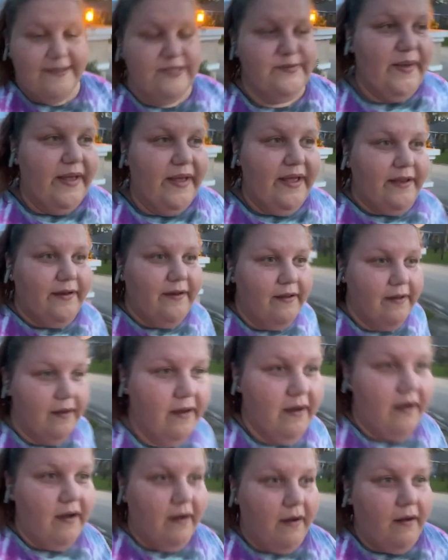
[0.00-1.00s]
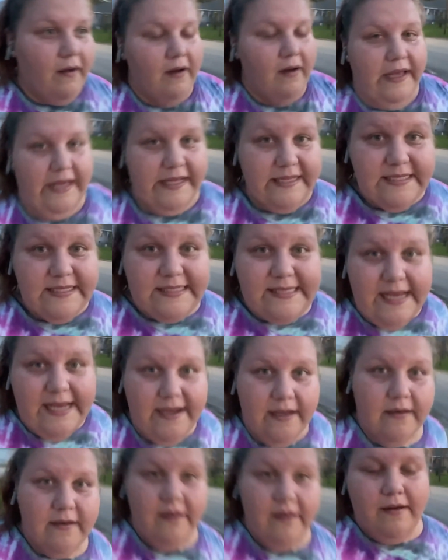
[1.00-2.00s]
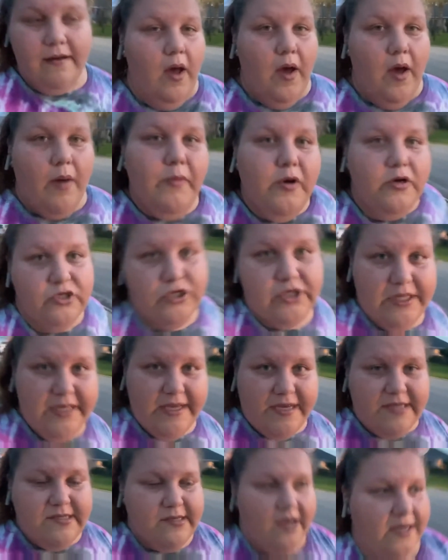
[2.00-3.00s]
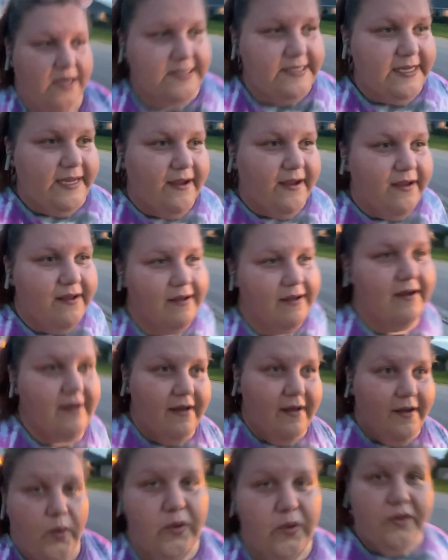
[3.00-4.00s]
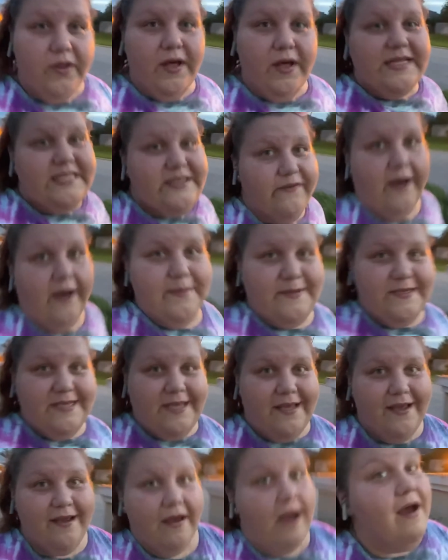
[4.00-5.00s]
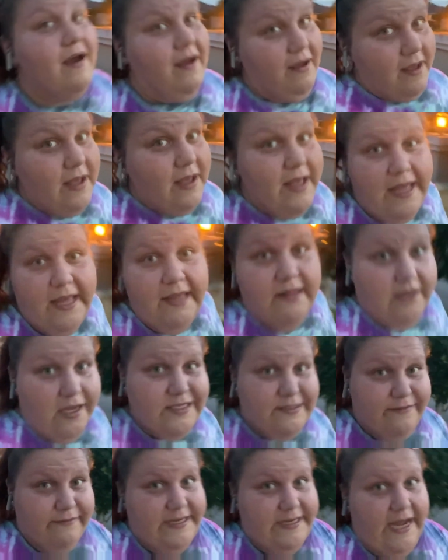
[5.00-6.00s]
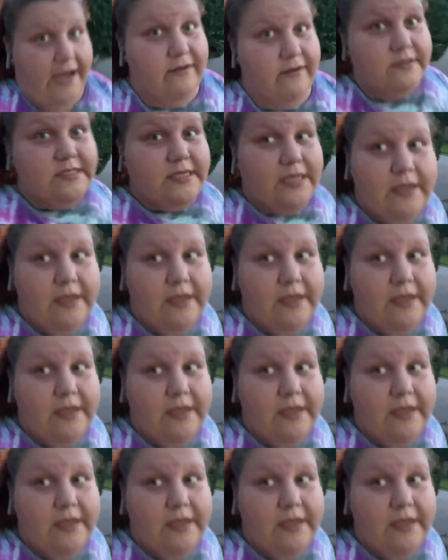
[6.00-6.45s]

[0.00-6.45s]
been insane, emotionally exhausting, with lots of ups and lots of downs.